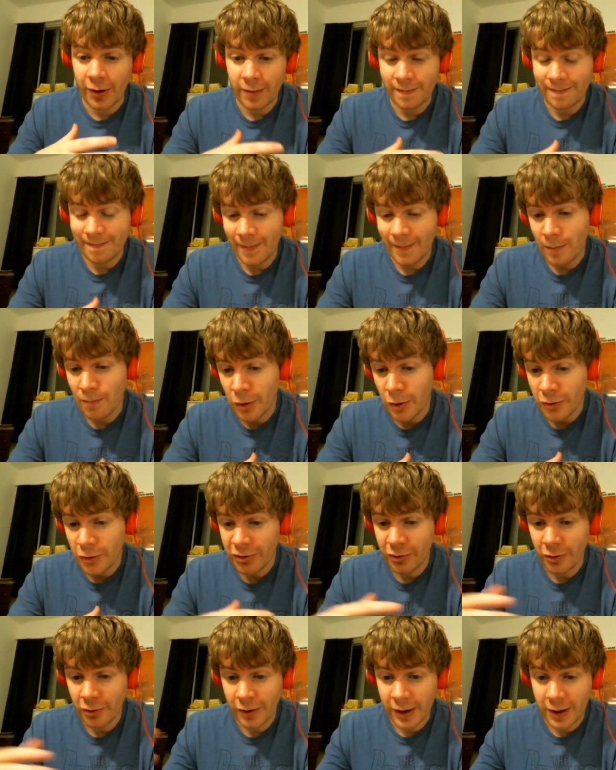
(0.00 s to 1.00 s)
I just think
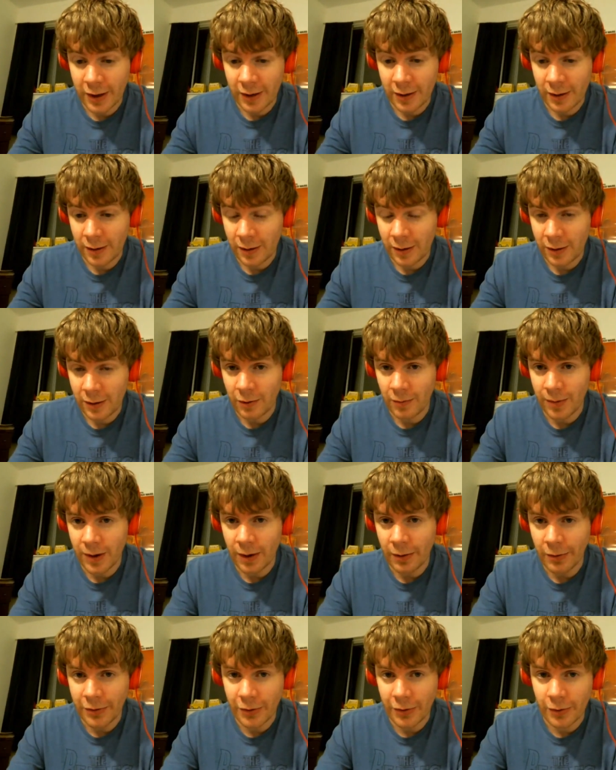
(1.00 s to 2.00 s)
emotionally
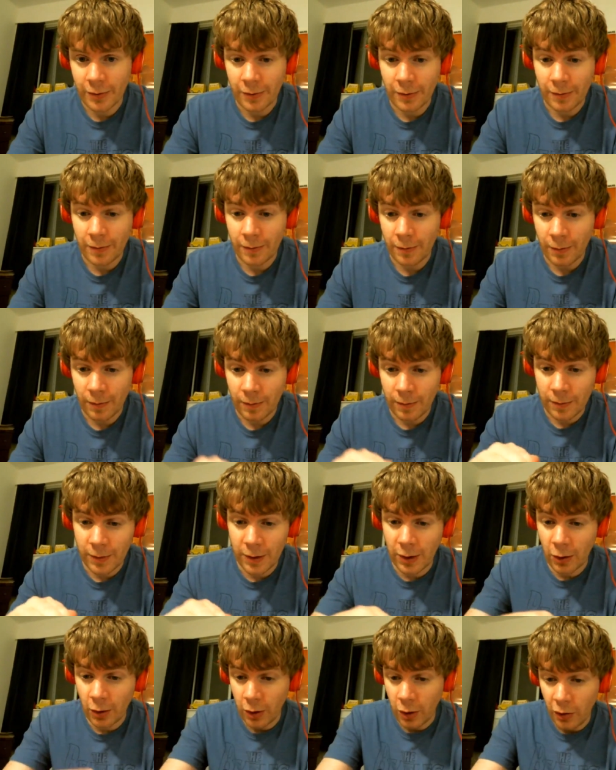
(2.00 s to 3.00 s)
you'd be able to,
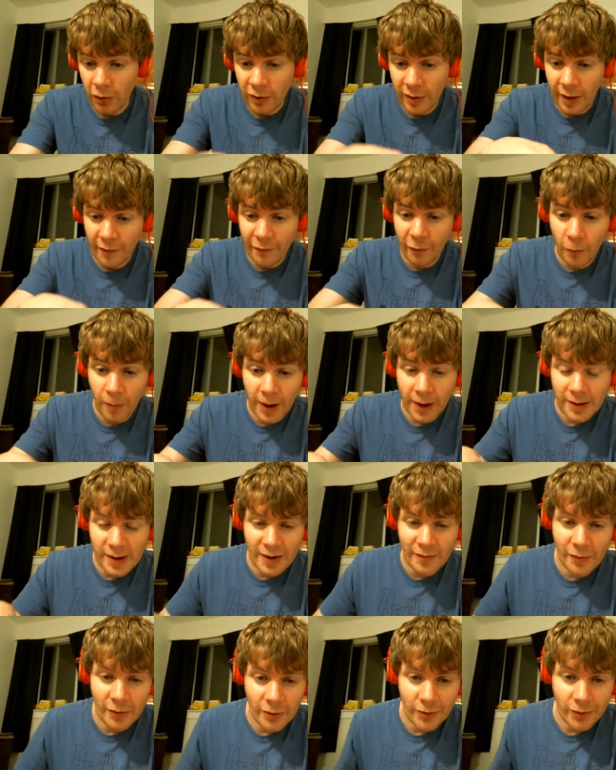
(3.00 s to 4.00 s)
go
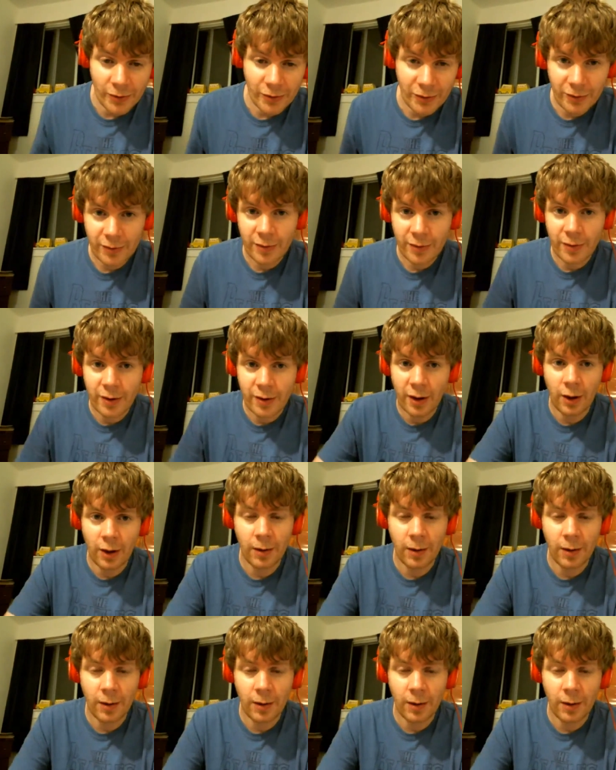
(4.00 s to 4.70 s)
level by level